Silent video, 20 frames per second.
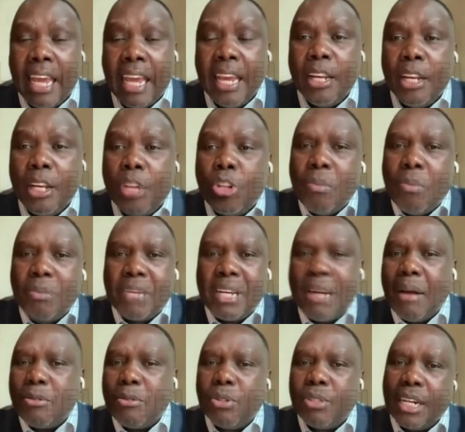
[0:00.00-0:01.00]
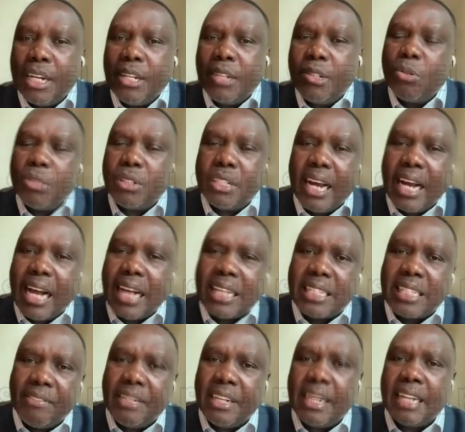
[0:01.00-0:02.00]
Sometimes you tend to think as if
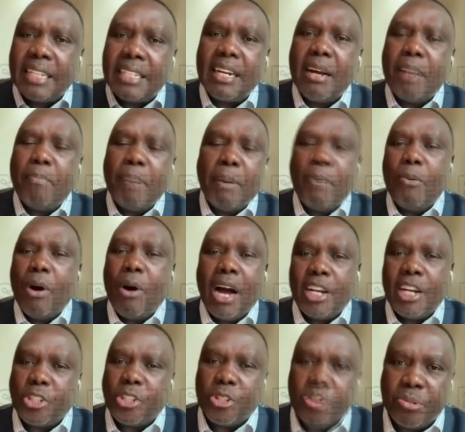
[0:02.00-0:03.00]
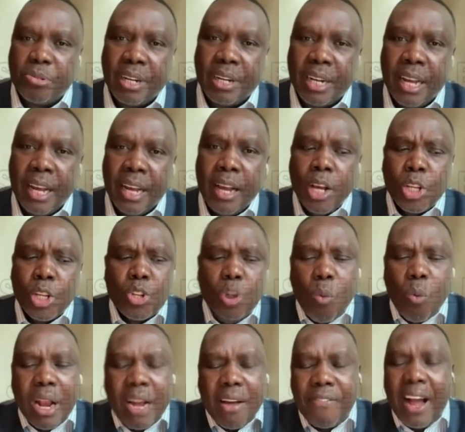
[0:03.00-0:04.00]
the Nigerian people are children. So
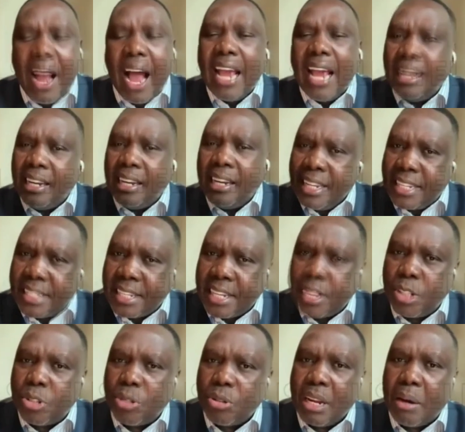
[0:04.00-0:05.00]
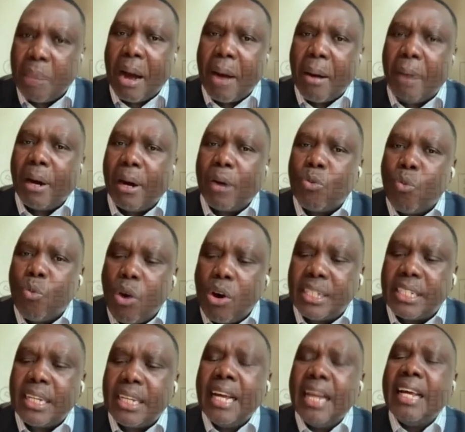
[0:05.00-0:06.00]
whenever I listen to them about what
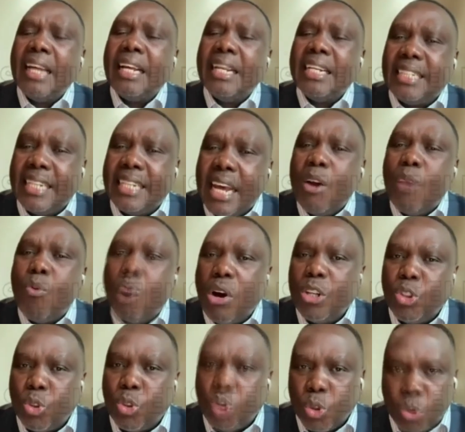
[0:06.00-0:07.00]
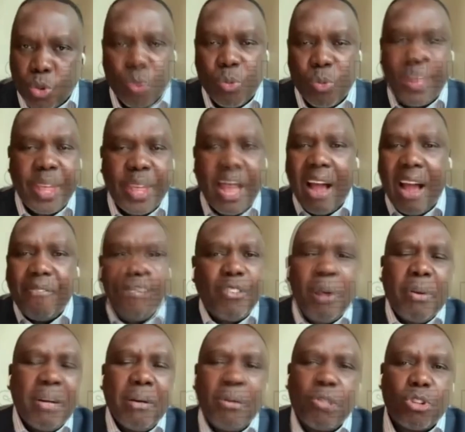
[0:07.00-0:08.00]
they want to do, they have not been
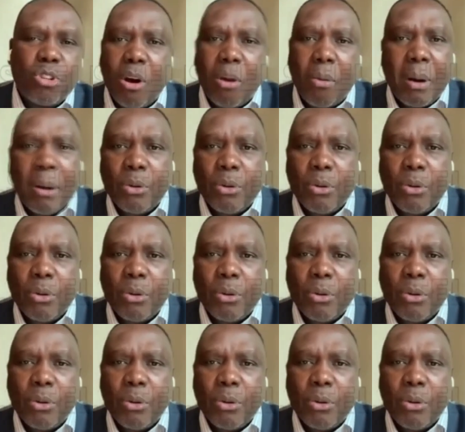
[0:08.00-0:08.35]
able to come out